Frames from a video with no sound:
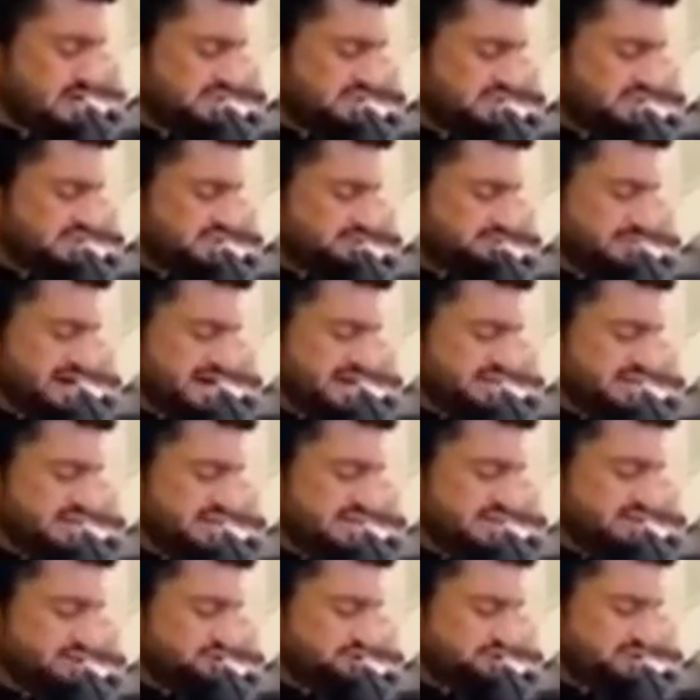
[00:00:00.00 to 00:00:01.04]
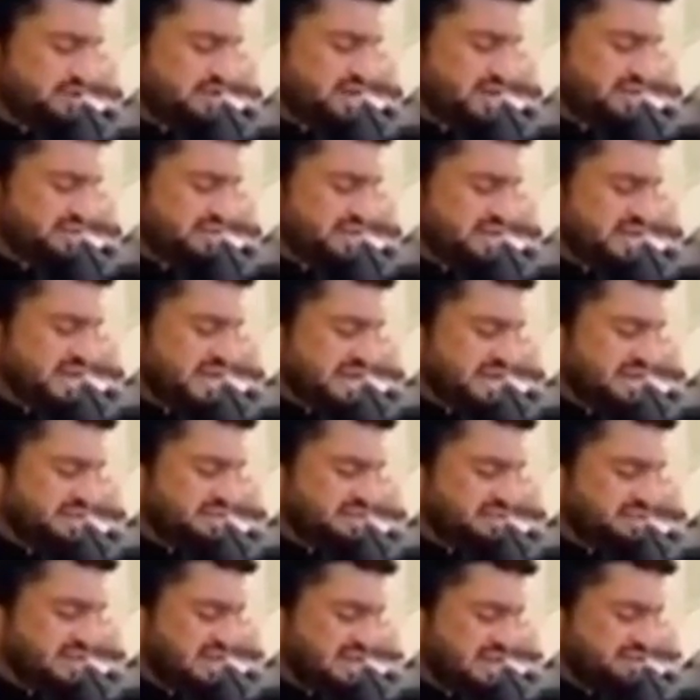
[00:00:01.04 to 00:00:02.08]
These might lead to creating
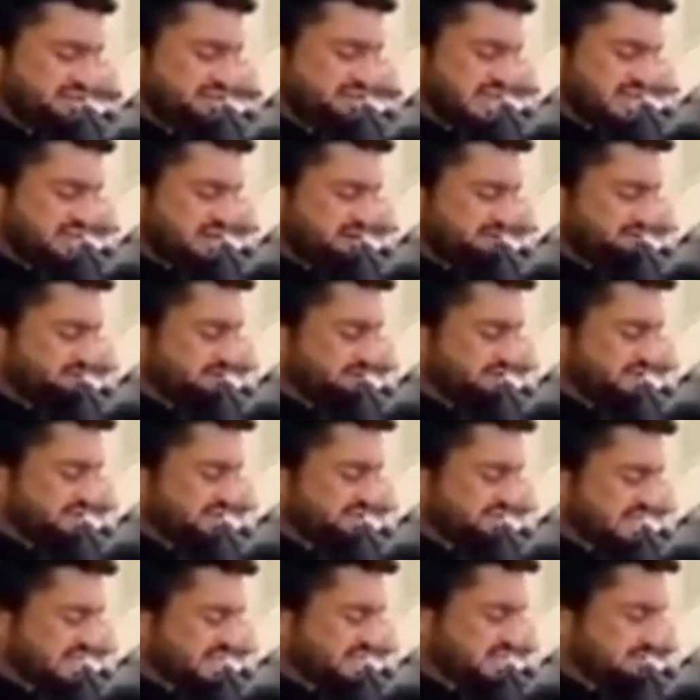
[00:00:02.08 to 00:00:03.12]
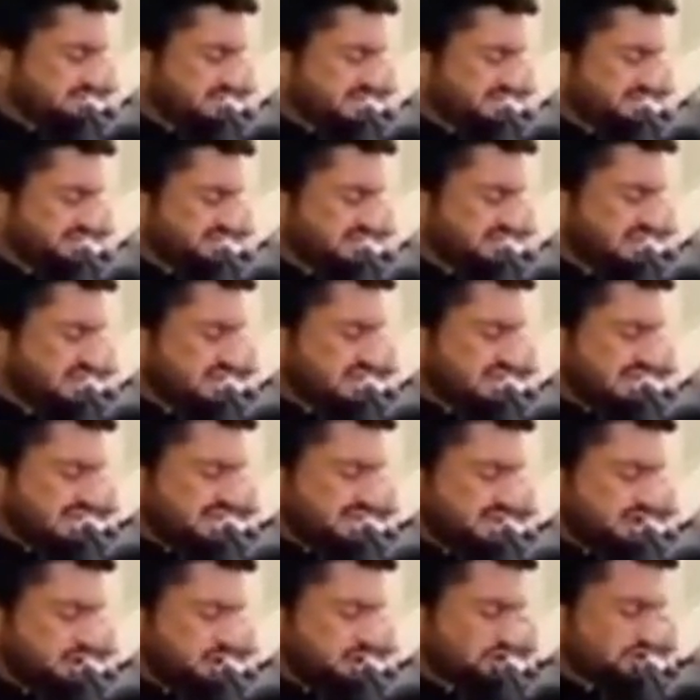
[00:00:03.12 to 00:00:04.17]
anti-refugee sentiments
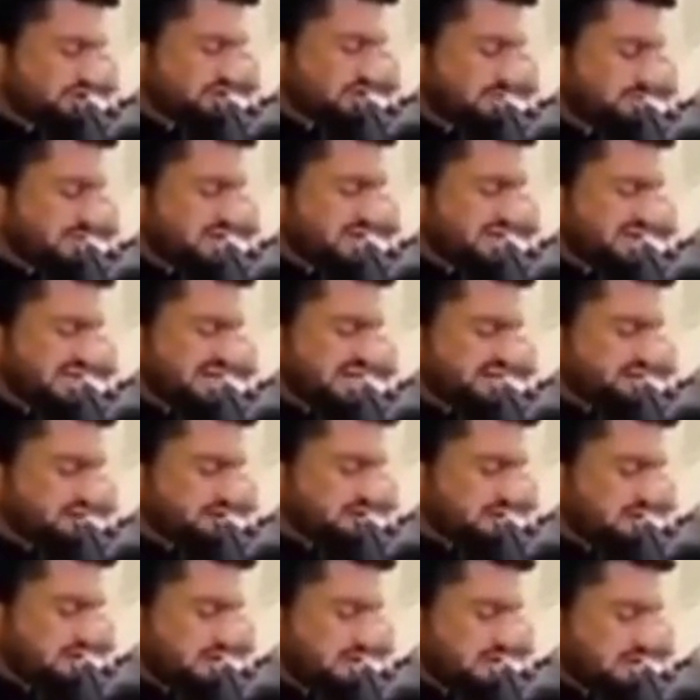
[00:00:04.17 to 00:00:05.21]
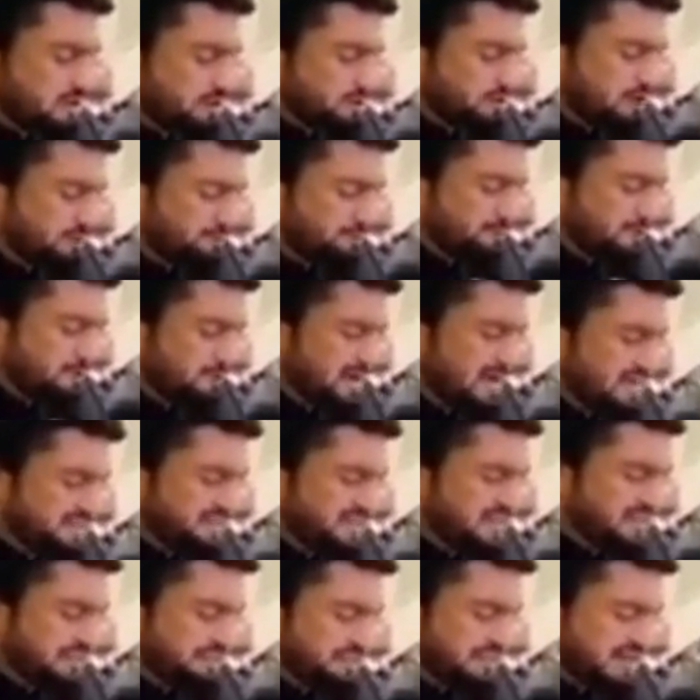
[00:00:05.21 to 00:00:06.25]
in the host community and
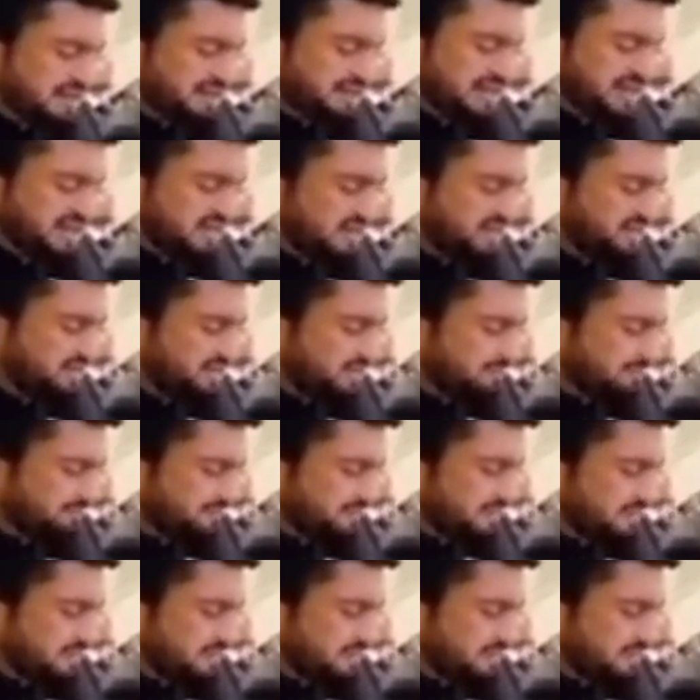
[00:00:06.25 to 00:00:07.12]
compromising their dignity.